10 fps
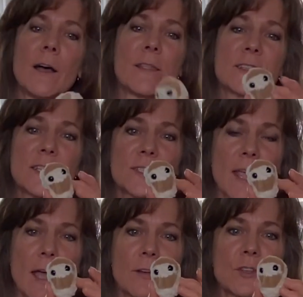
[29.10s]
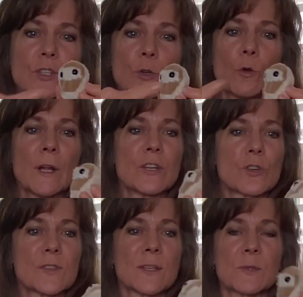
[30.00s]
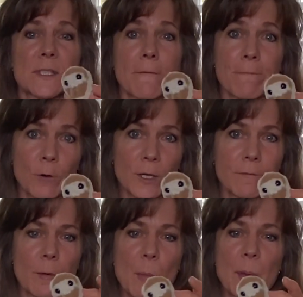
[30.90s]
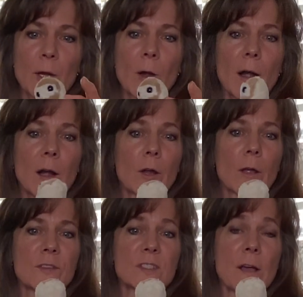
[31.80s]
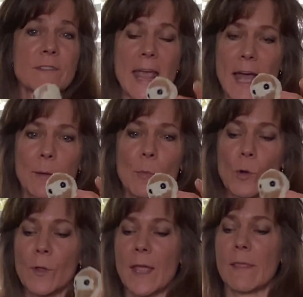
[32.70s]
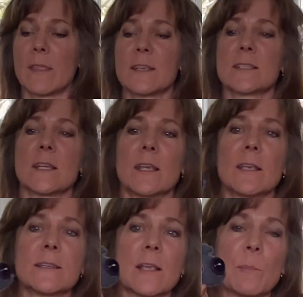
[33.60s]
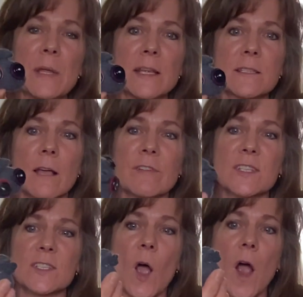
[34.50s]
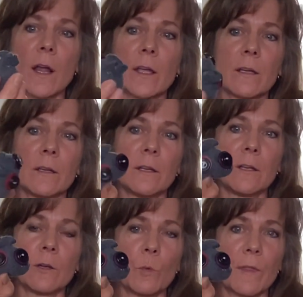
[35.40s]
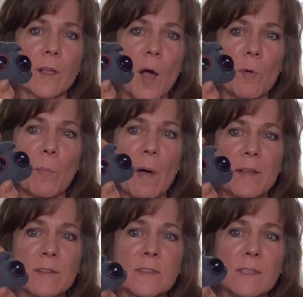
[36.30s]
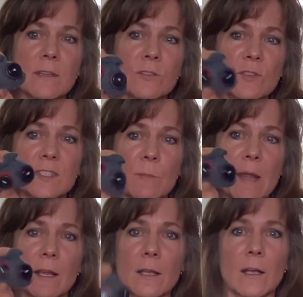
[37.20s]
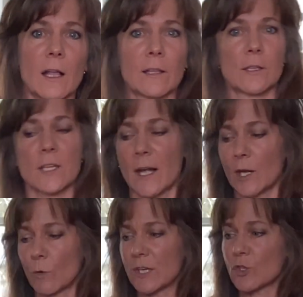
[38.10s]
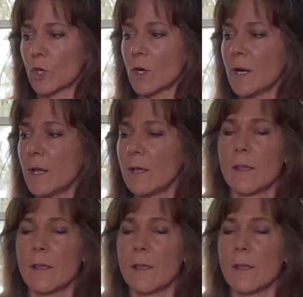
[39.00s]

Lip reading: This is two creatures. This was a foot from a bigger stuffed animal, and this is a piece of a sock with a couple buttons just to make a little tiny creature.